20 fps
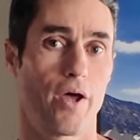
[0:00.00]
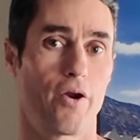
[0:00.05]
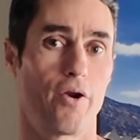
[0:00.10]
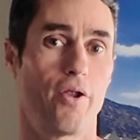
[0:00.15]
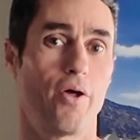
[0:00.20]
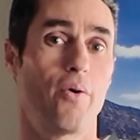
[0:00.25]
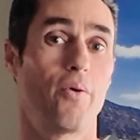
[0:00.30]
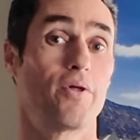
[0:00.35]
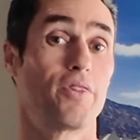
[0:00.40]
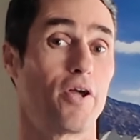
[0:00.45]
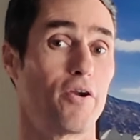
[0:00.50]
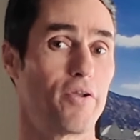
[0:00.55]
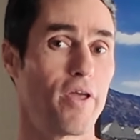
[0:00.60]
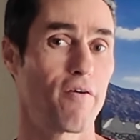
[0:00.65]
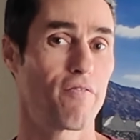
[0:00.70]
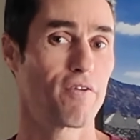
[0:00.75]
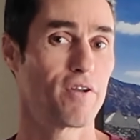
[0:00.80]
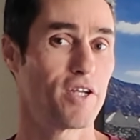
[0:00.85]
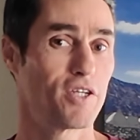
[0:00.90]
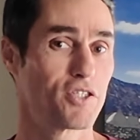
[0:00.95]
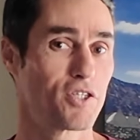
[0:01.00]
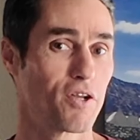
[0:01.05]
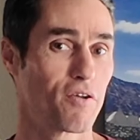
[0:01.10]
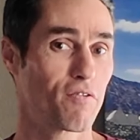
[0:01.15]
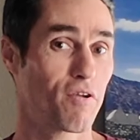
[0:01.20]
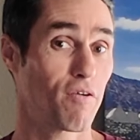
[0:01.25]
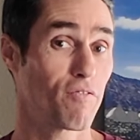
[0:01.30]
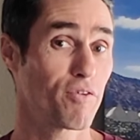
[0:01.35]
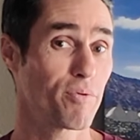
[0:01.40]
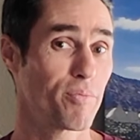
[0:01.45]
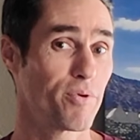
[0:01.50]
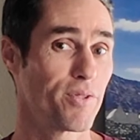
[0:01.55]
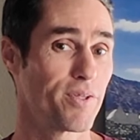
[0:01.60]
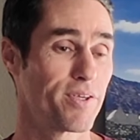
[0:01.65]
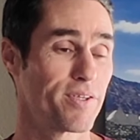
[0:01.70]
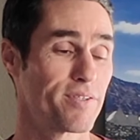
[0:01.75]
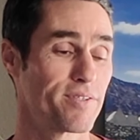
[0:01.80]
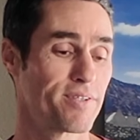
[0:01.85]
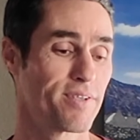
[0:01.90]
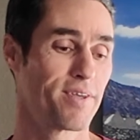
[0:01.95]
what their definition of comfortable
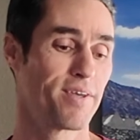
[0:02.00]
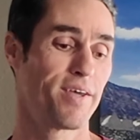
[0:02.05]
is.